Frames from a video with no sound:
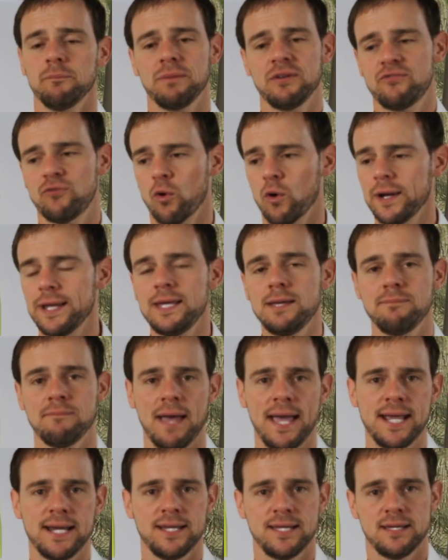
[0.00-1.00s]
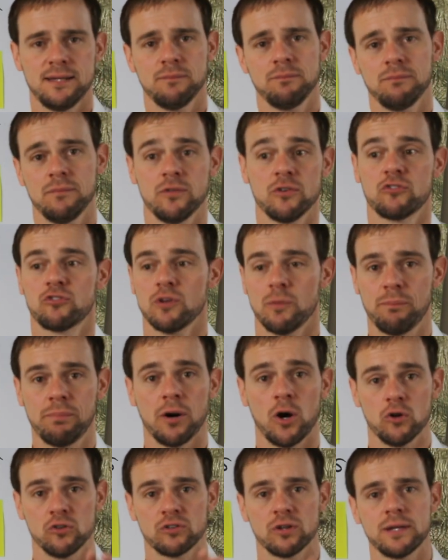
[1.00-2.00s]
before he made it,
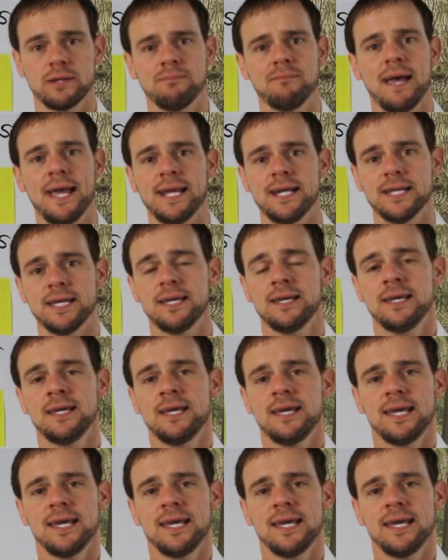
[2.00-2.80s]
supposedly made it,